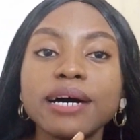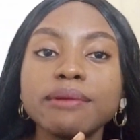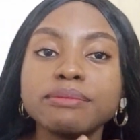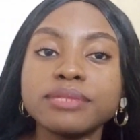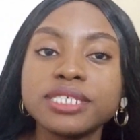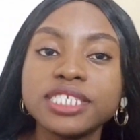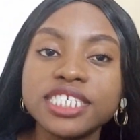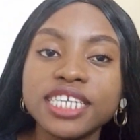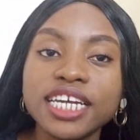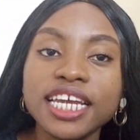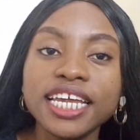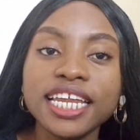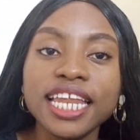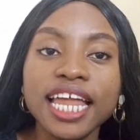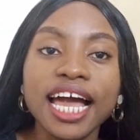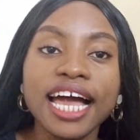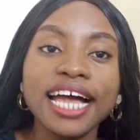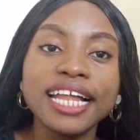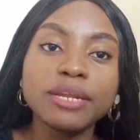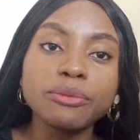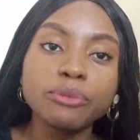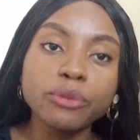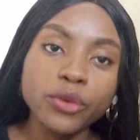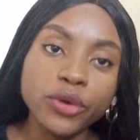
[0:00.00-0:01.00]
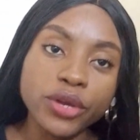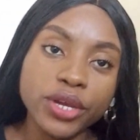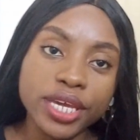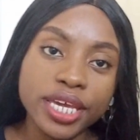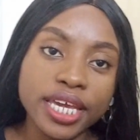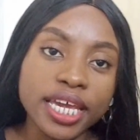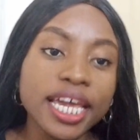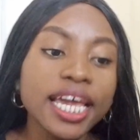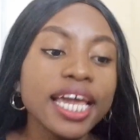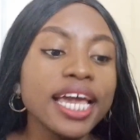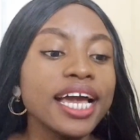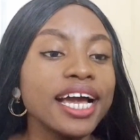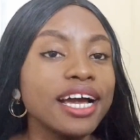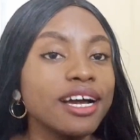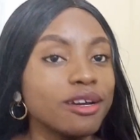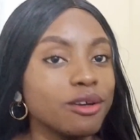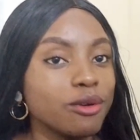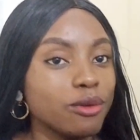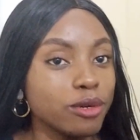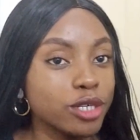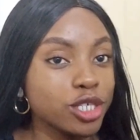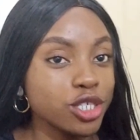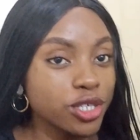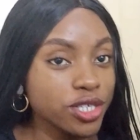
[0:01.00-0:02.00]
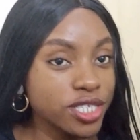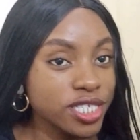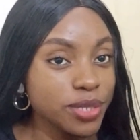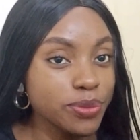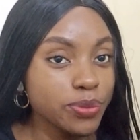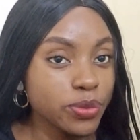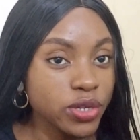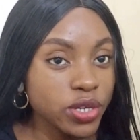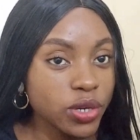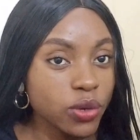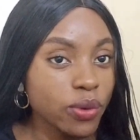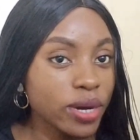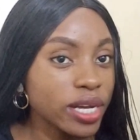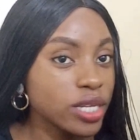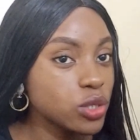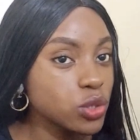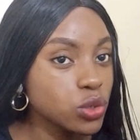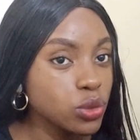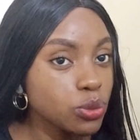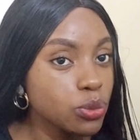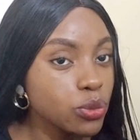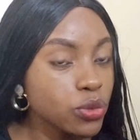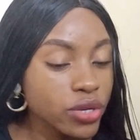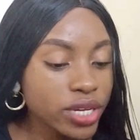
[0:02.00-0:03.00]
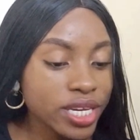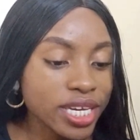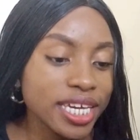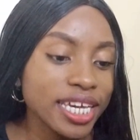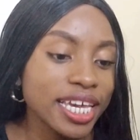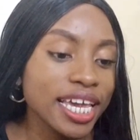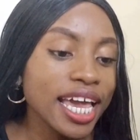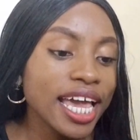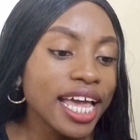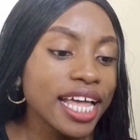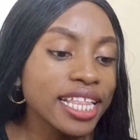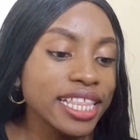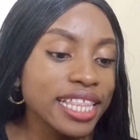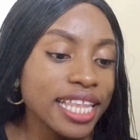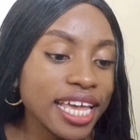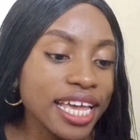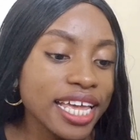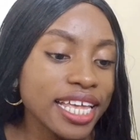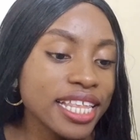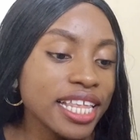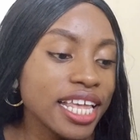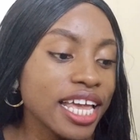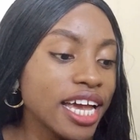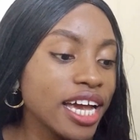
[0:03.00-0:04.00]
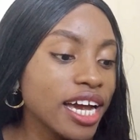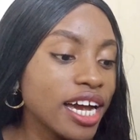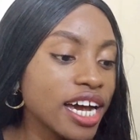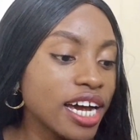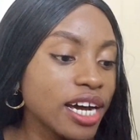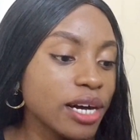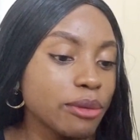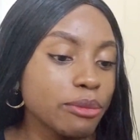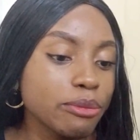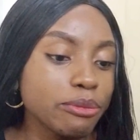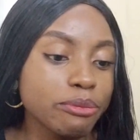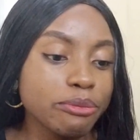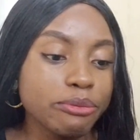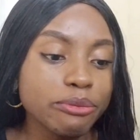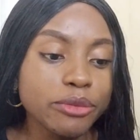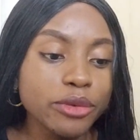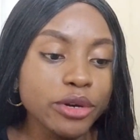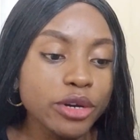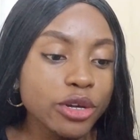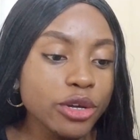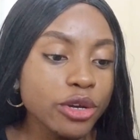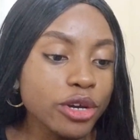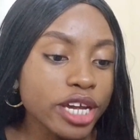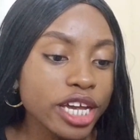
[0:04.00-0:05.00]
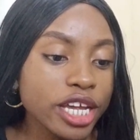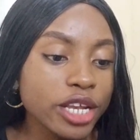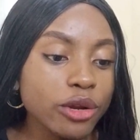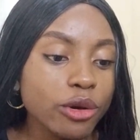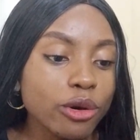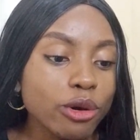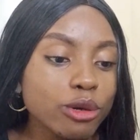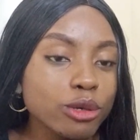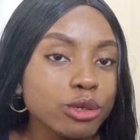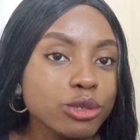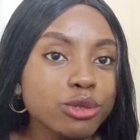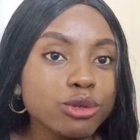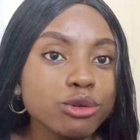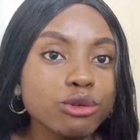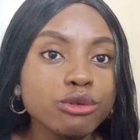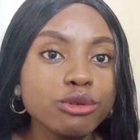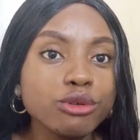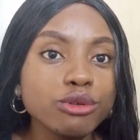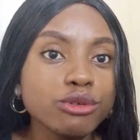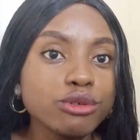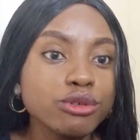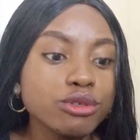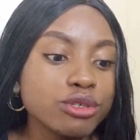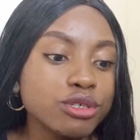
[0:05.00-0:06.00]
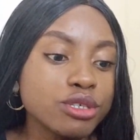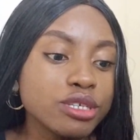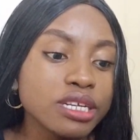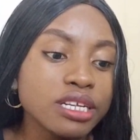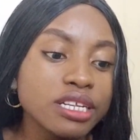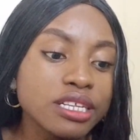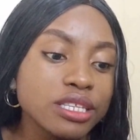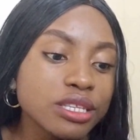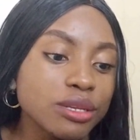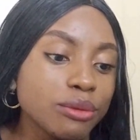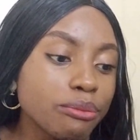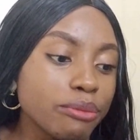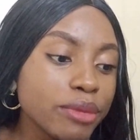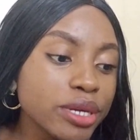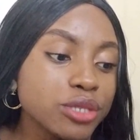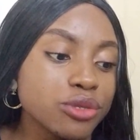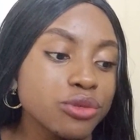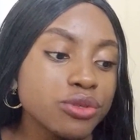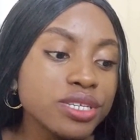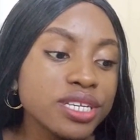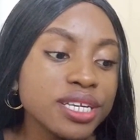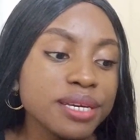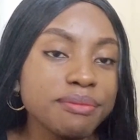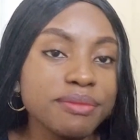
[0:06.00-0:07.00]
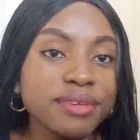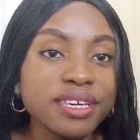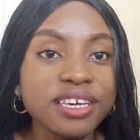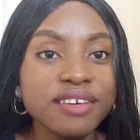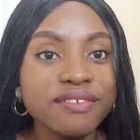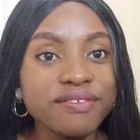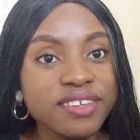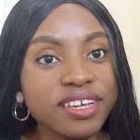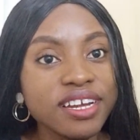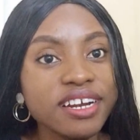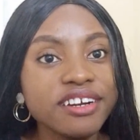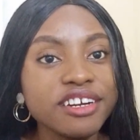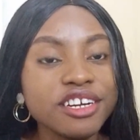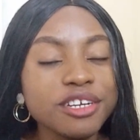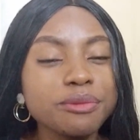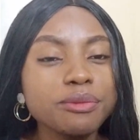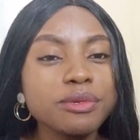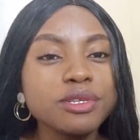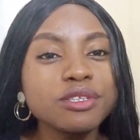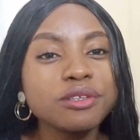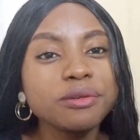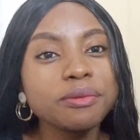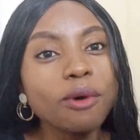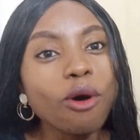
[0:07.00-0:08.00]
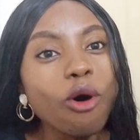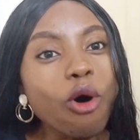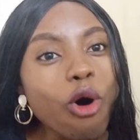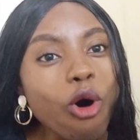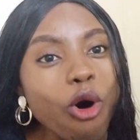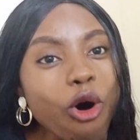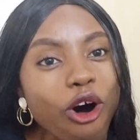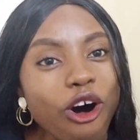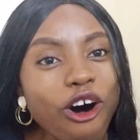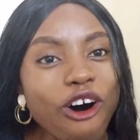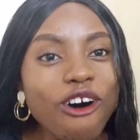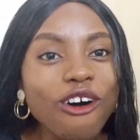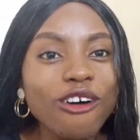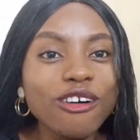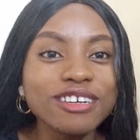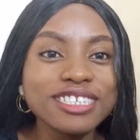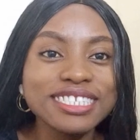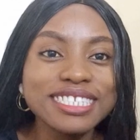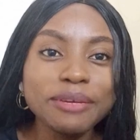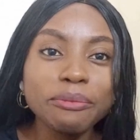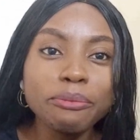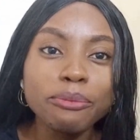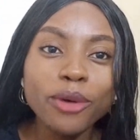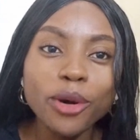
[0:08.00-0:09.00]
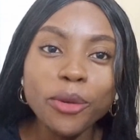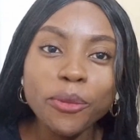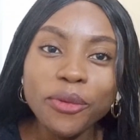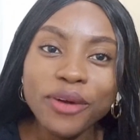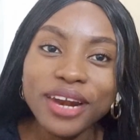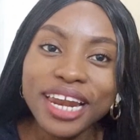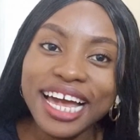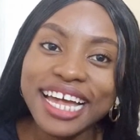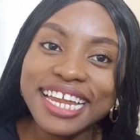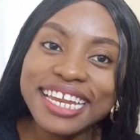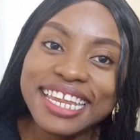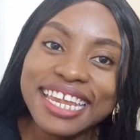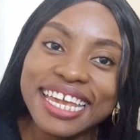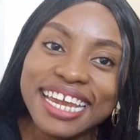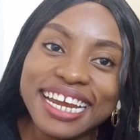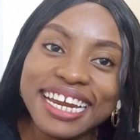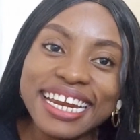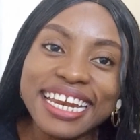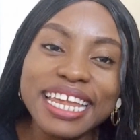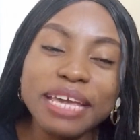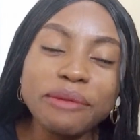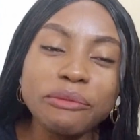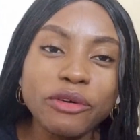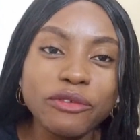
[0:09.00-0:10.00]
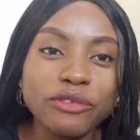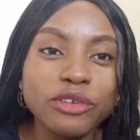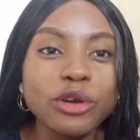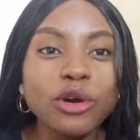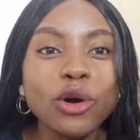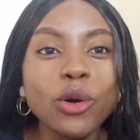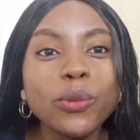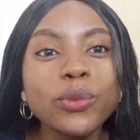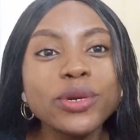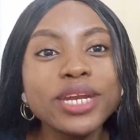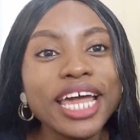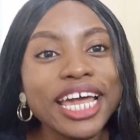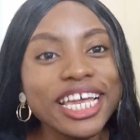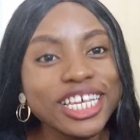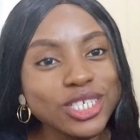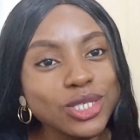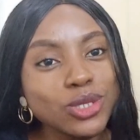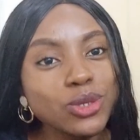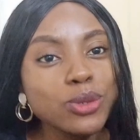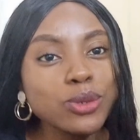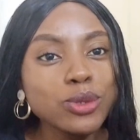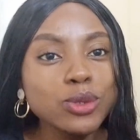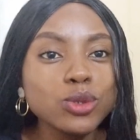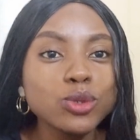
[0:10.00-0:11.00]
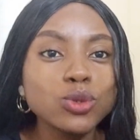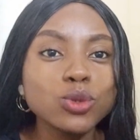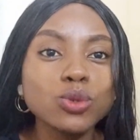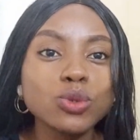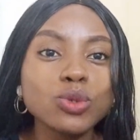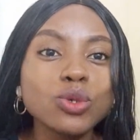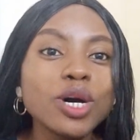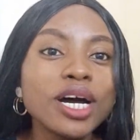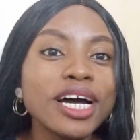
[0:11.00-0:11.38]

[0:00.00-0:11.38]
Jane and me, shorten Muyiwa to Muyi. Then you can also use the middle name if they are using name, or the popular nickname of the couple that is known to